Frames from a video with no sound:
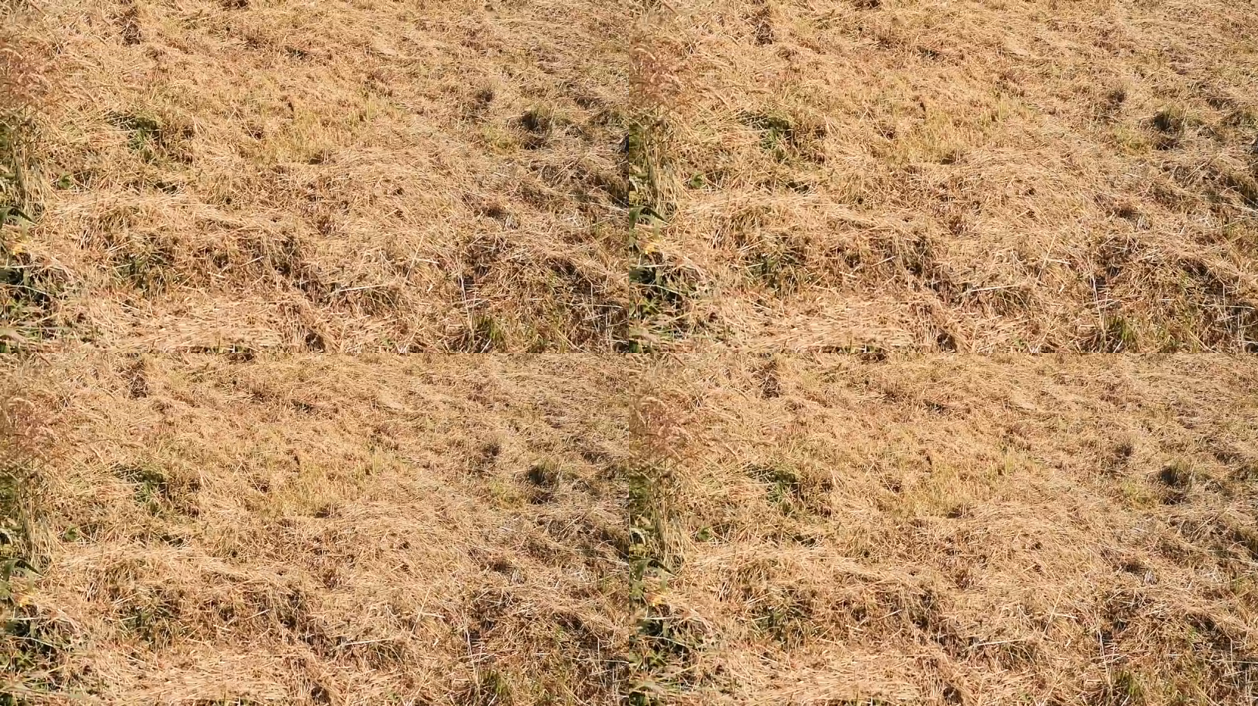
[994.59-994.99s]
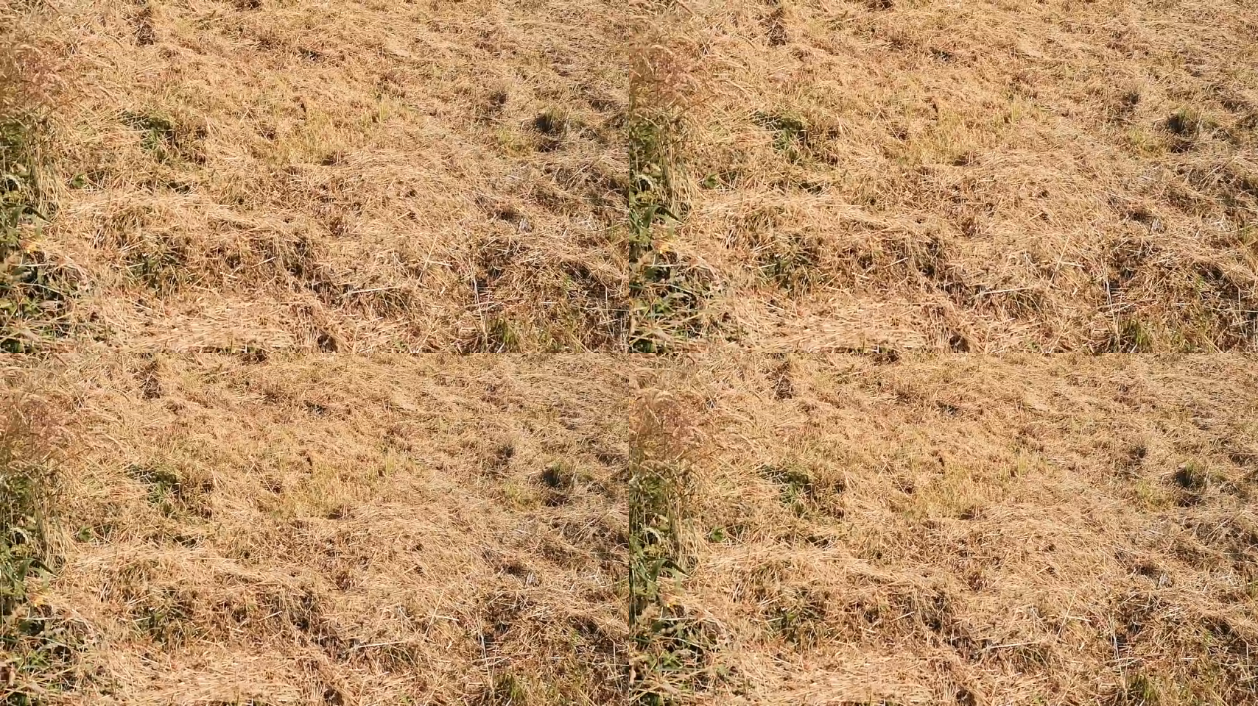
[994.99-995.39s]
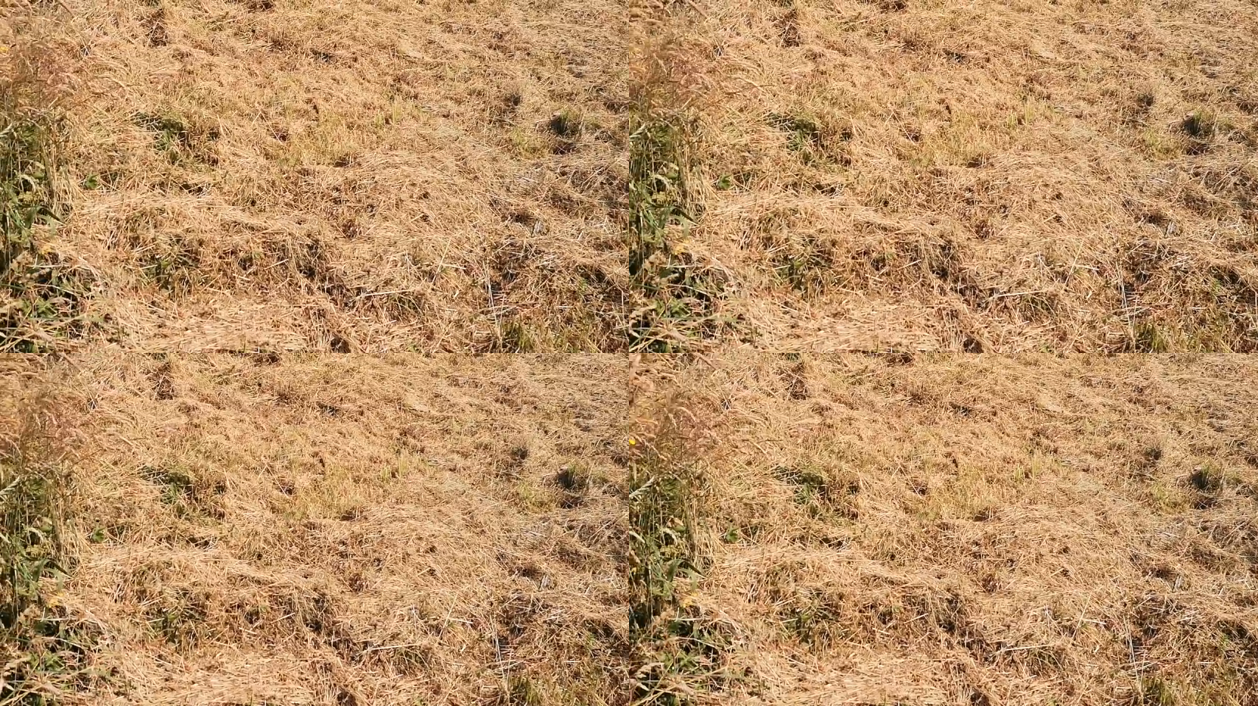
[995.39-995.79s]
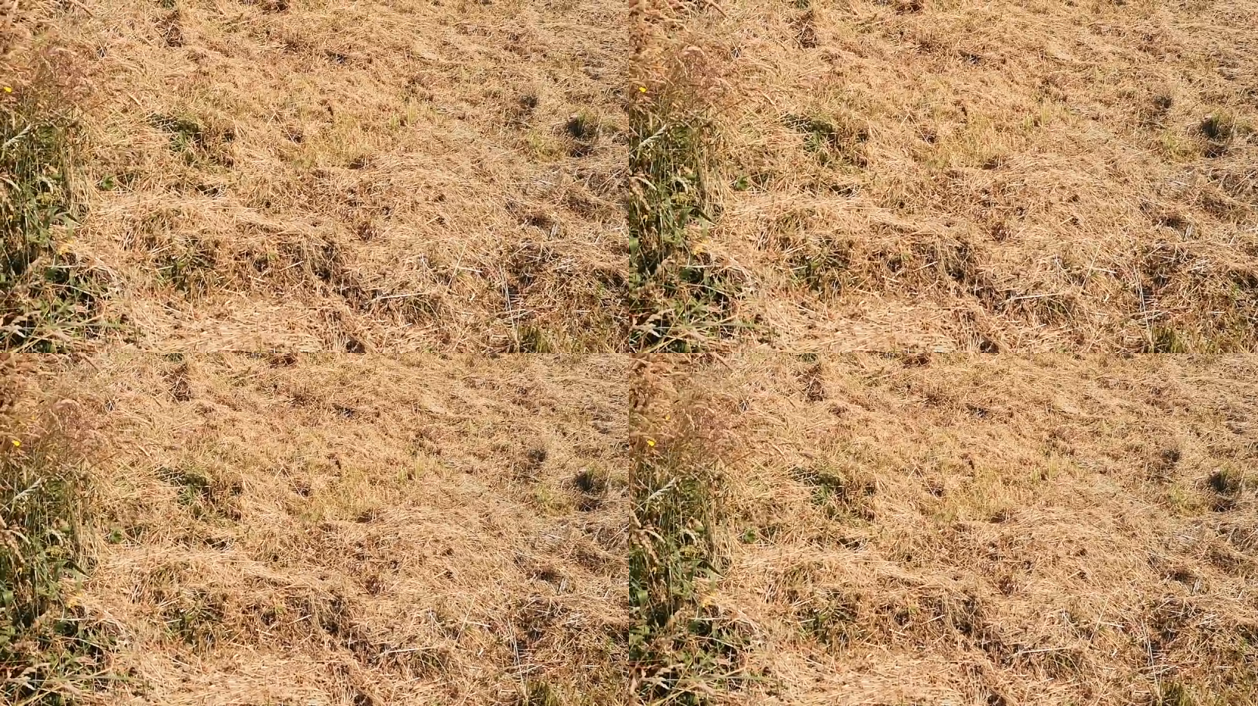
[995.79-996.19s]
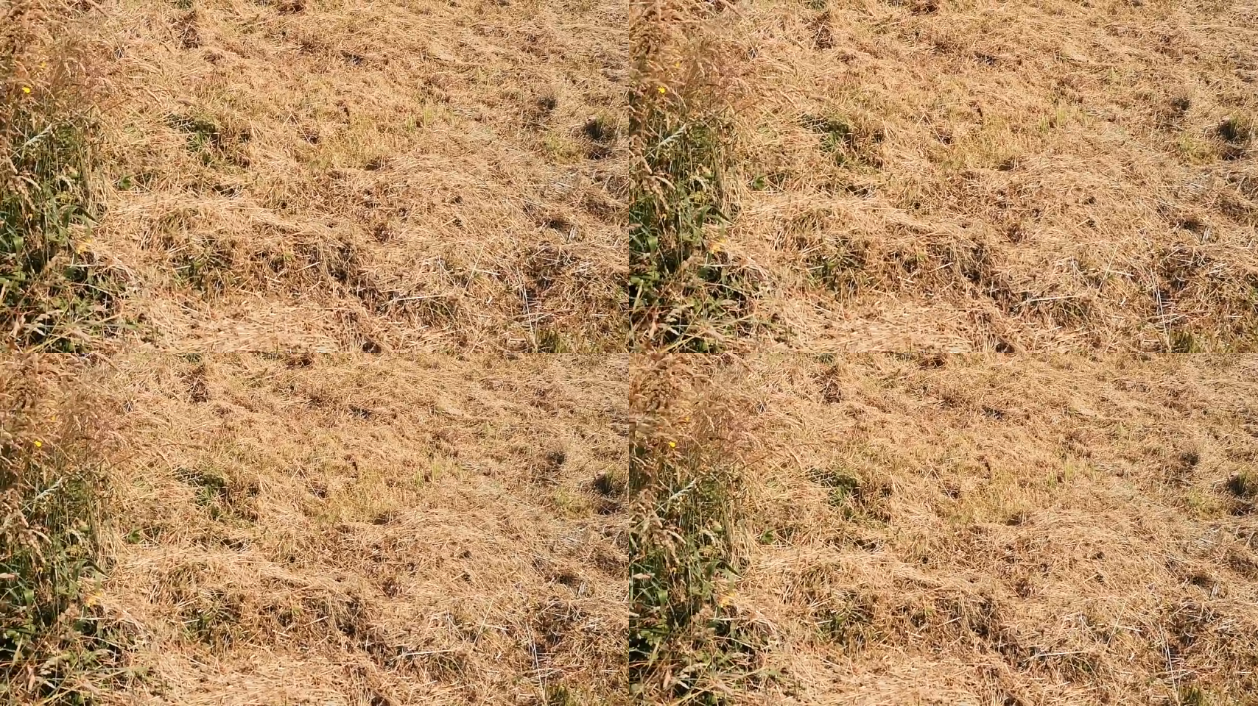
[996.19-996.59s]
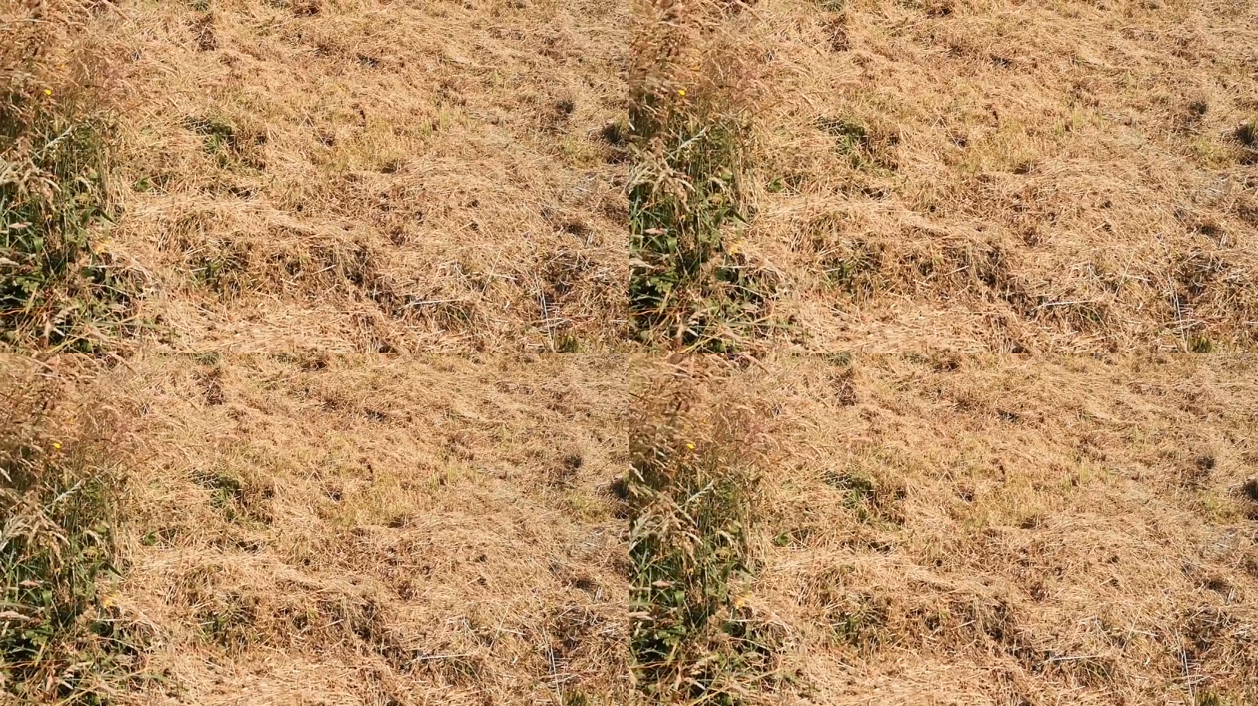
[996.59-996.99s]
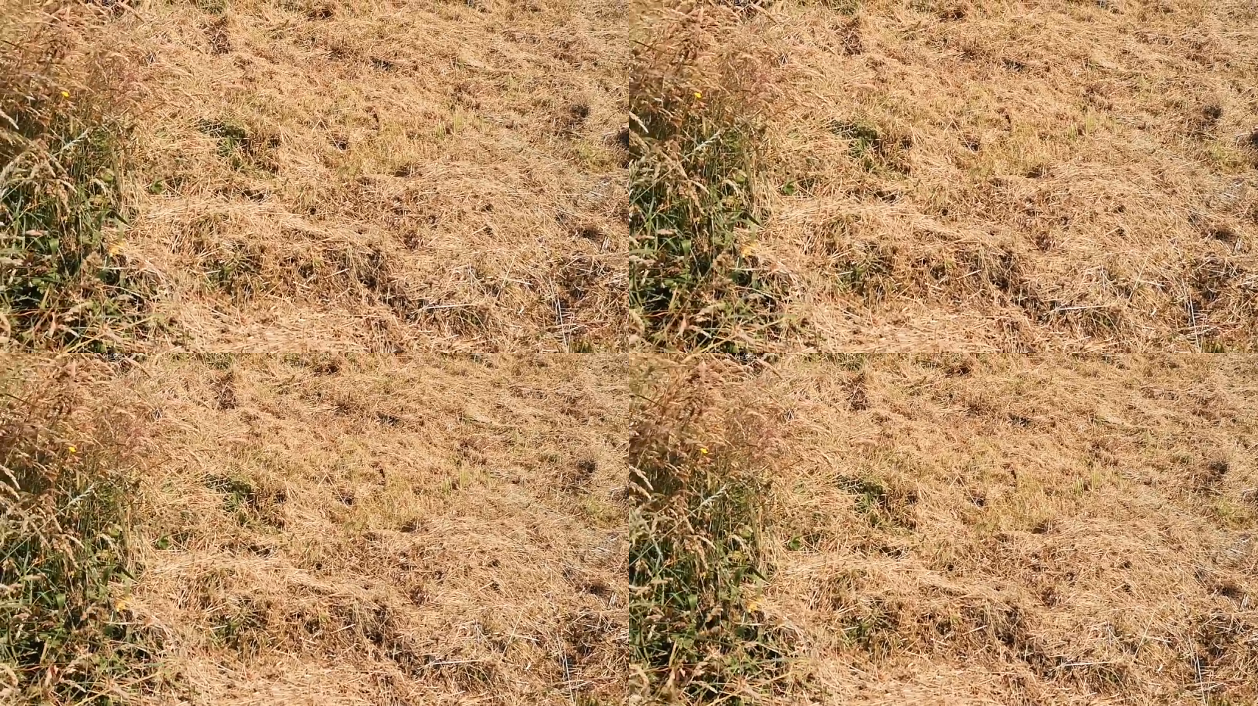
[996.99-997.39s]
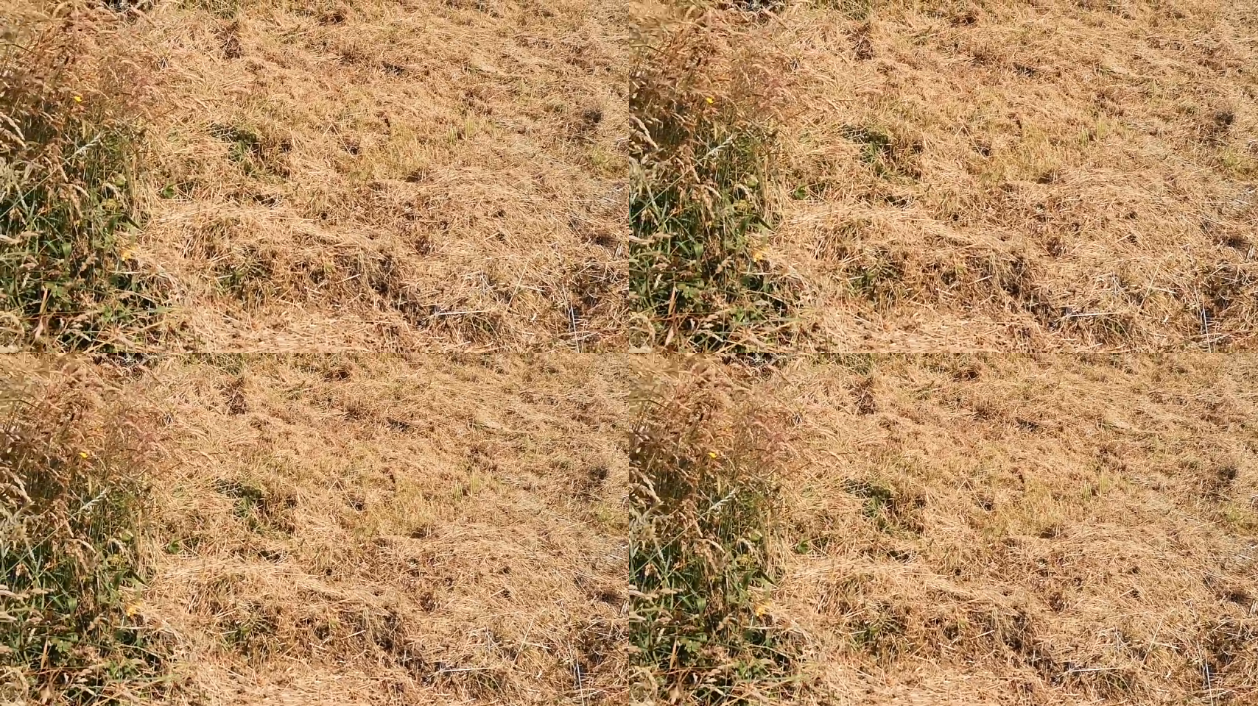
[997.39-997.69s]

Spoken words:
(no speaker visible)